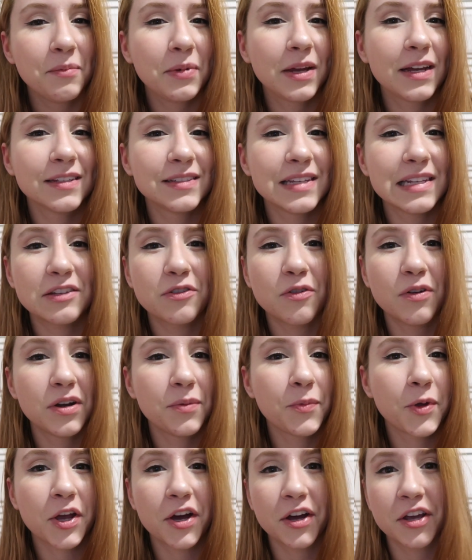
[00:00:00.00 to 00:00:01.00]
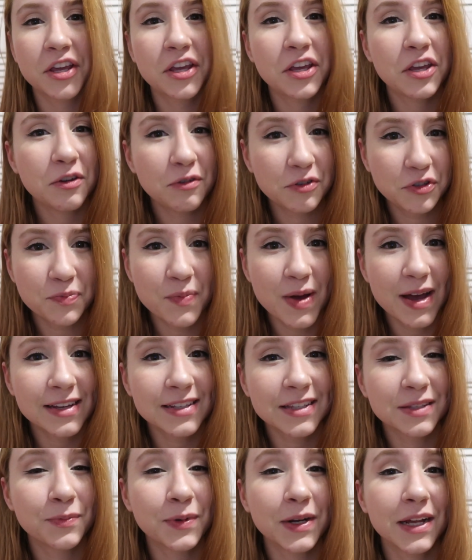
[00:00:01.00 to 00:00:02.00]
because it's going to be a huge
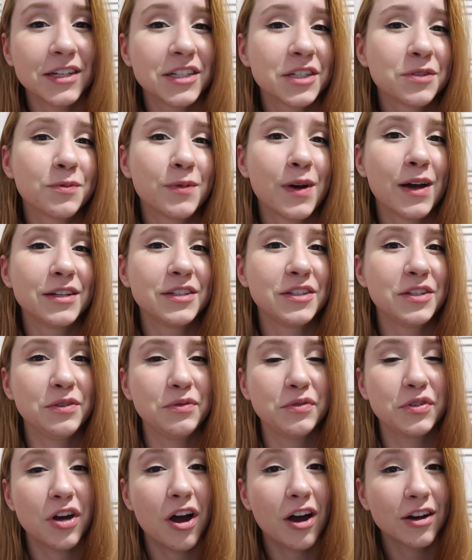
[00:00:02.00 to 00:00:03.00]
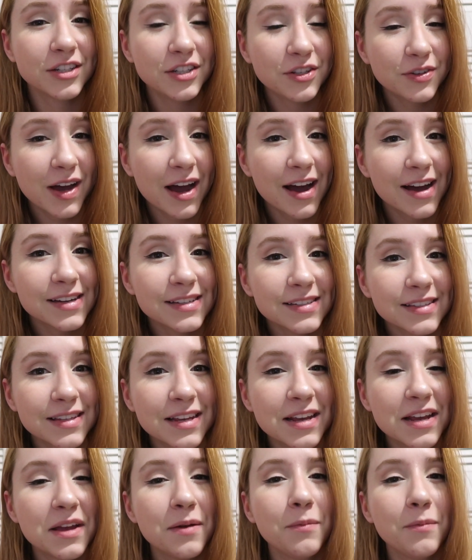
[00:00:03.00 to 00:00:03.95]
mess, but I just want to talk to you guys